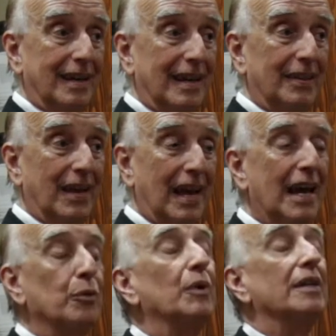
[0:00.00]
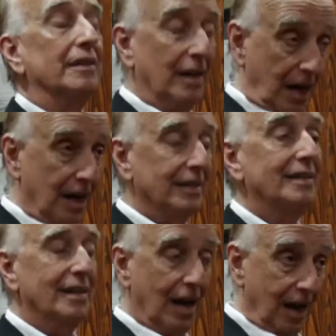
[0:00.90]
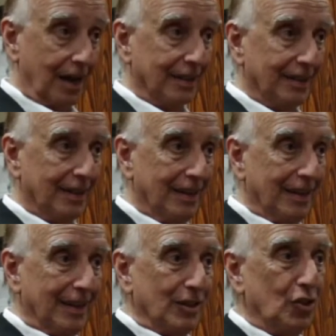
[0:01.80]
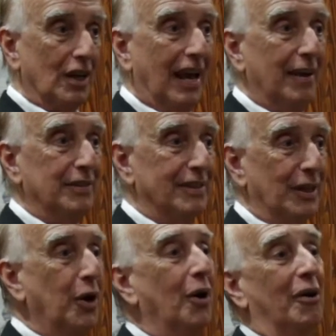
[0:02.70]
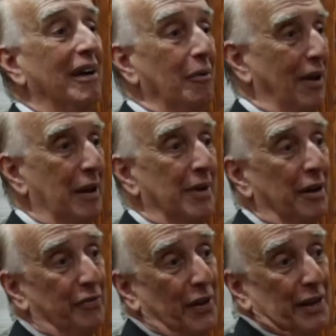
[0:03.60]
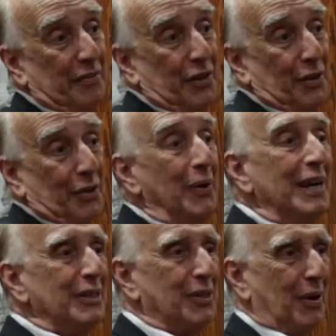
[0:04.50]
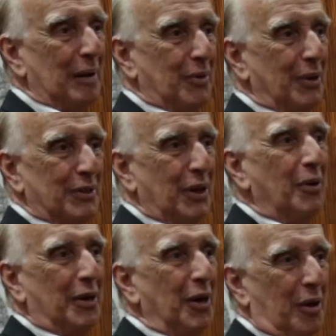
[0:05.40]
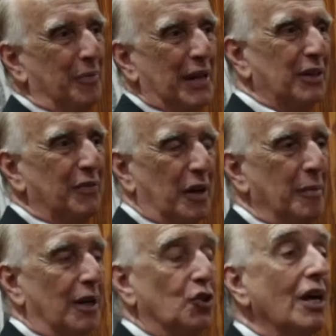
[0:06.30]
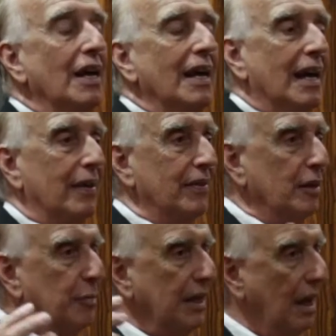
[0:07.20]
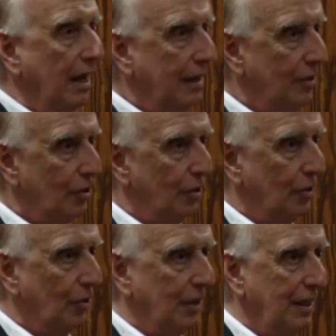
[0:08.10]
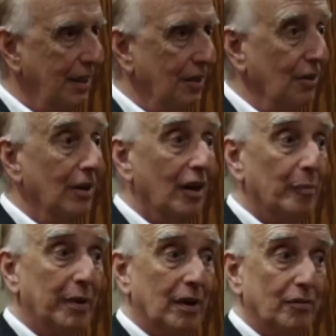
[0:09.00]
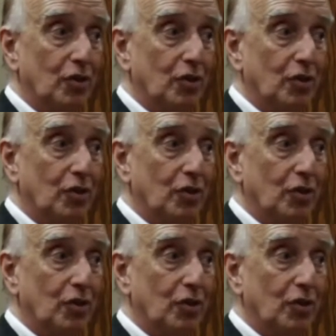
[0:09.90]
and the hat went nod, nod. She laughed and said, oh, well, I'm not afraid of you, so I'm going to go on home. Thank you very much. And then behind her, you could hear a pair of